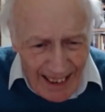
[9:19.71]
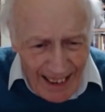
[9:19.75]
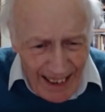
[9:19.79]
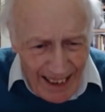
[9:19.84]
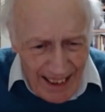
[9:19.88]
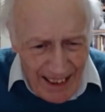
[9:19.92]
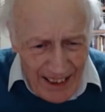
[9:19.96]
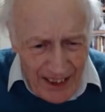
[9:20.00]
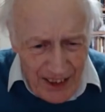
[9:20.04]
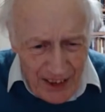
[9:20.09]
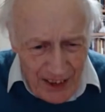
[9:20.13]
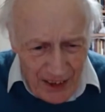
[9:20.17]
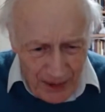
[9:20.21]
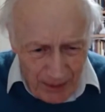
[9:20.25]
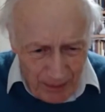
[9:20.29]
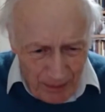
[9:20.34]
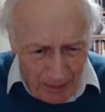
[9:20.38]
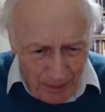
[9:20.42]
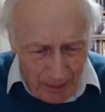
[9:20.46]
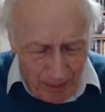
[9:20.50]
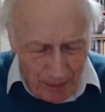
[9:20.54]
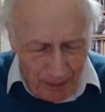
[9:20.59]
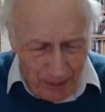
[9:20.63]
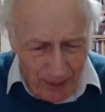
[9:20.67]
and
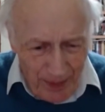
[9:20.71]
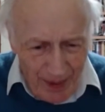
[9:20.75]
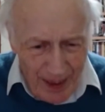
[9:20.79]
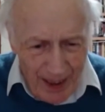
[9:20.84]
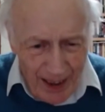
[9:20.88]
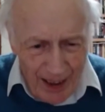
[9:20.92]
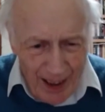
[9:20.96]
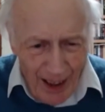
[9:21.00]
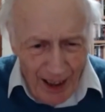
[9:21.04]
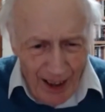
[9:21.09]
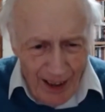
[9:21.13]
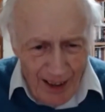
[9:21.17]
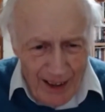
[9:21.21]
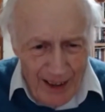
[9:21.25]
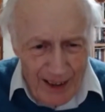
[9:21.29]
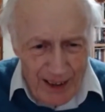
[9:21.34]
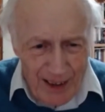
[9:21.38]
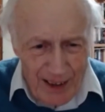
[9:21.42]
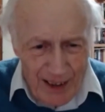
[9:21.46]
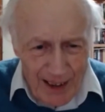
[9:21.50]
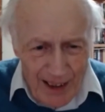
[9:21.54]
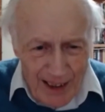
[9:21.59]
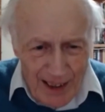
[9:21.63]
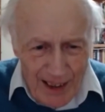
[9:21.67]

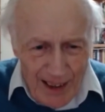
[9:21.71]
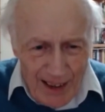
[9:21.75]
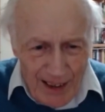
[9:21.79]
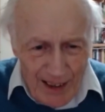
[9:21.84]
I